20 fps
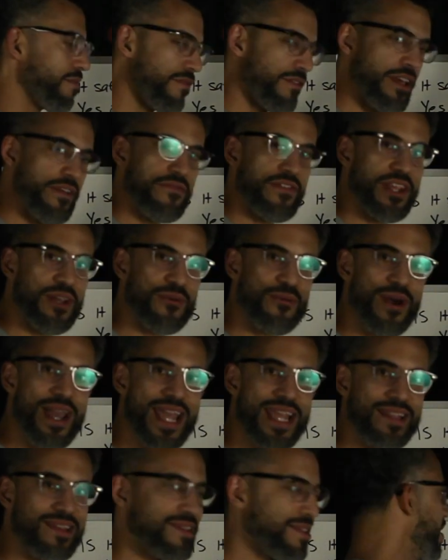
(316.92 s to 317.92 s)
lifting
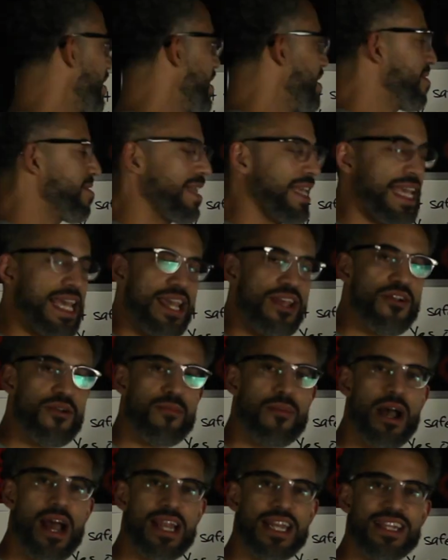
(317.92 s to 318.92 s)
weights, is to get your
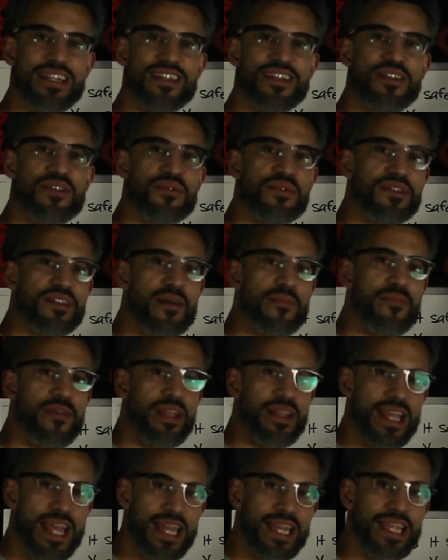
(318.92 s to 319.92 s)
body to do
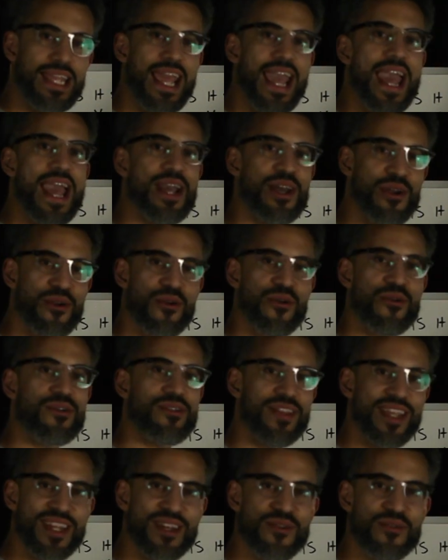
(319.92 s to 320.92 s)
something that it can't
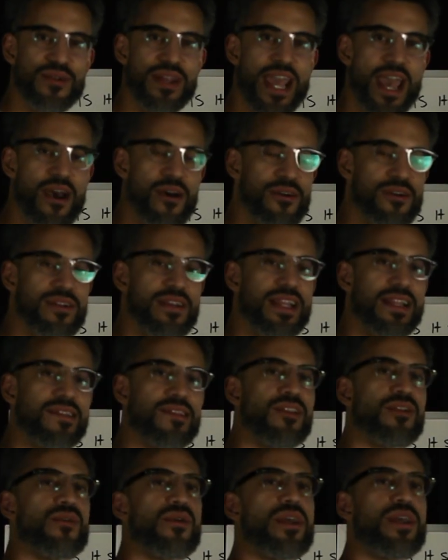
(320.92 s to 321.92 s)
currently do now.
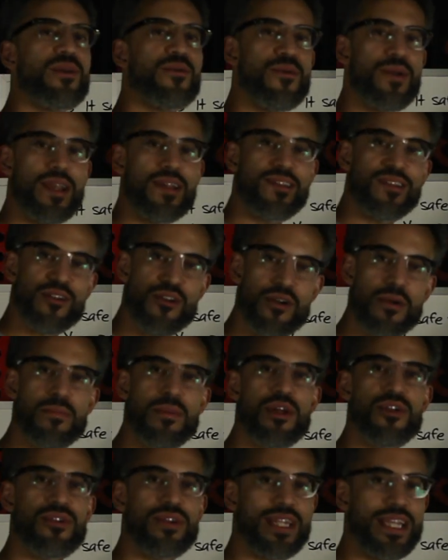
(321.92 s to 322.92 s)
It's to increase your
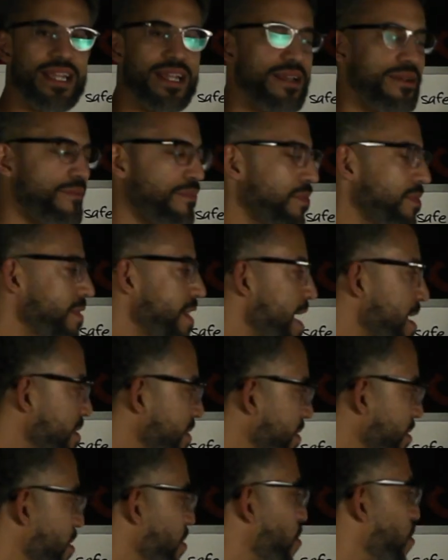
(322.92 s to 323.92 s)
ability.
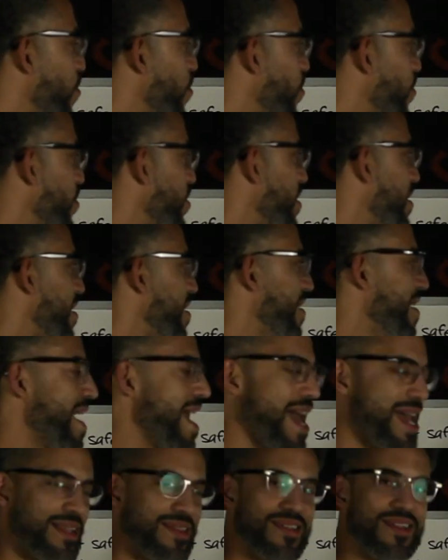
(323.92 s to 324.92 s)
That's the whole
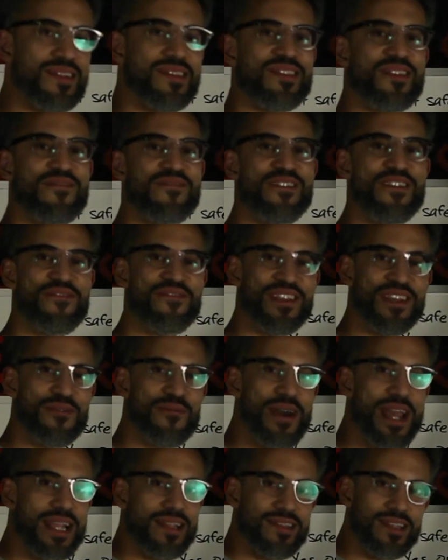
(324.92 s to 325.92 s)
essence of lifting
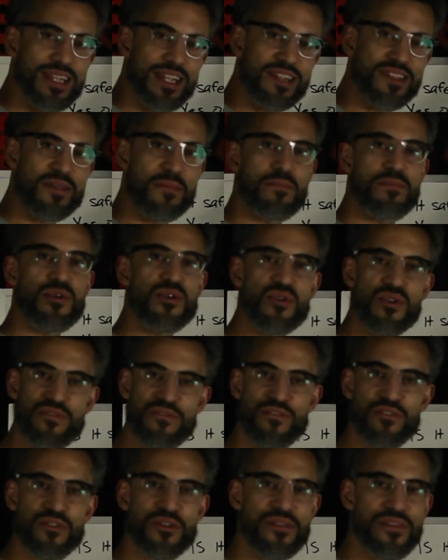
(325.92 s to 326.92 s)
weights, and it's a
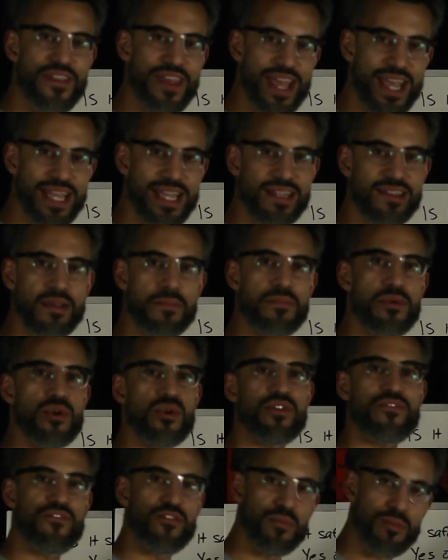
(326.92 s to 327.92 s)
beautiful thing. It's a
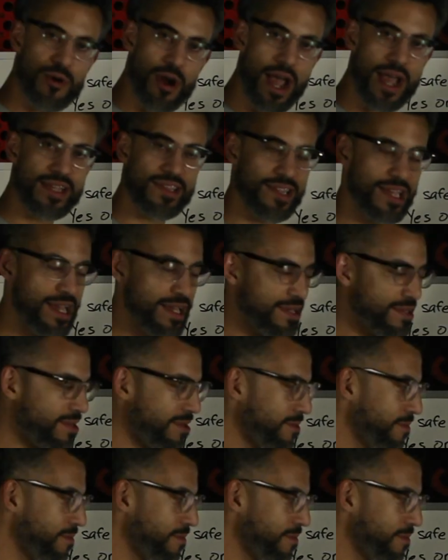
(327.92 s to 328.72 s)
beautiful process.